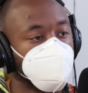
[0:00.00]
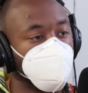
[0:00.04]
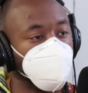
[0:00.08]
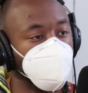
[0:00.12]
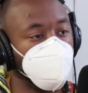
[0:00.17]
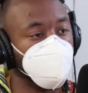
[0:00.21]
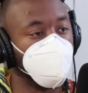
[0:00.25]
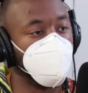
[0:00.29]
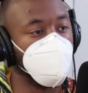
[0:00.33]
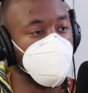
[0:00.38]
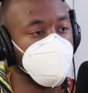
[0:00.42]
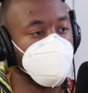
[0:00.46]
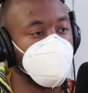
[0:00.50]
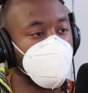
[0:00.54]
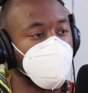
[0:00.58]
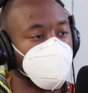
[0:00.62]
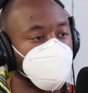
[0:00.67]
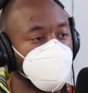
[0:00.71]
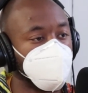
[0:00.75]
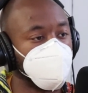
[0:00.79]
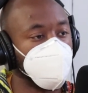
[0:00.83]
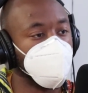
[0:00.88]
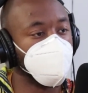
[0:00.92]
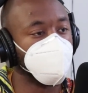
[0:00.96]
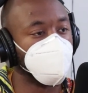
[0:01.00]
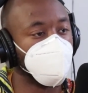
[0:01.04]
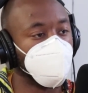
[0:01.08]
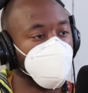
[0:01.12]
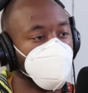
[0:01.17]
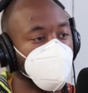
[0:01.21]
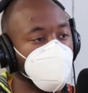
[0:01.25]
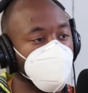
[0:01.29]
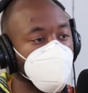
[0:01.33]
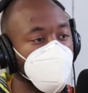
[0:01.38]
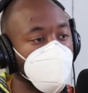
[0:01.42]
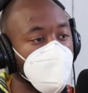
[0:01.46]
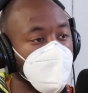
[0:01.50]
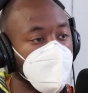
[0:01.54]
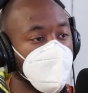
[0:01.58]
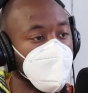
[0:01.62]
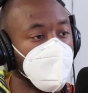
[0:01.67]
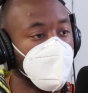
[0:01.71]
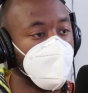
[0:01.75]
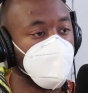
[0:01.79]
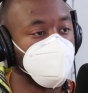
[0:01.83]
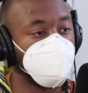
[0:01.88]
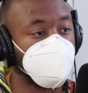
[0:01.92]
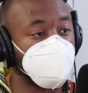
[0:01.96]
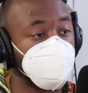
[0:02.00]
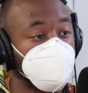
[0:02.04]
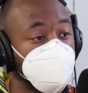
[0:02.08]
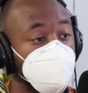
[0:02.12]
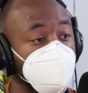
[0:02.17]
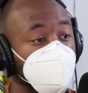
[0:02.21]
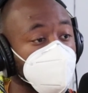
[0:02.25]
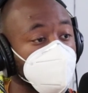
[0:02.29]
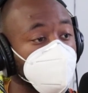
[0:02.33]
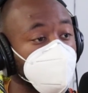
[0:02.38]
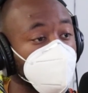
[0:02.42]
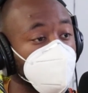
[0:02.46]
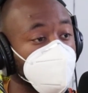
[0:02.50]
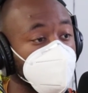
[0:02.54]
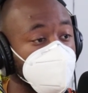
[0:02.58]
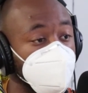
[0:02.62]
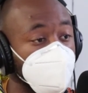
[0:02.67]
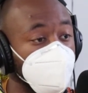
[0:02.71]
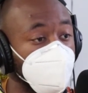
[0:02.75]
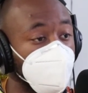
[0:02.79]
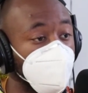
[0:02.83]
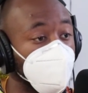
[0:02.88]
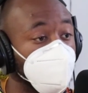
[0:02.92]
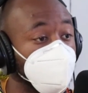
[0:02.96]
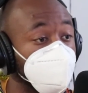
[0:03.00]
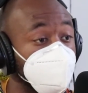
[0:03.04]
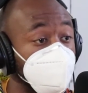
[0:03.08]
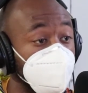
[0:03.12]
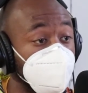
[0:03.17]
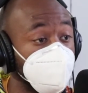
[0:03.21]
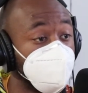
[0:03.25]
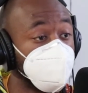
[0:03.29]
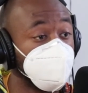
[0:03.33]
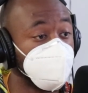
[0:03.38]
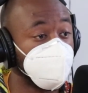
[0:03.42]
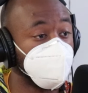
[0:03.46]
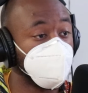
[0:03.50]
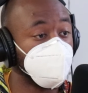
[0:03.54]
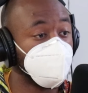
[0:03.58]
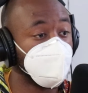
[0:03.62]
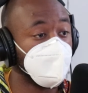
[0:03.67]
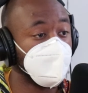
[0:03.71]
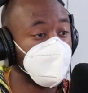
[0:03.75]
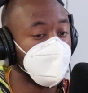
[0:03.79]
We weed out the people who are just here for their own vanity.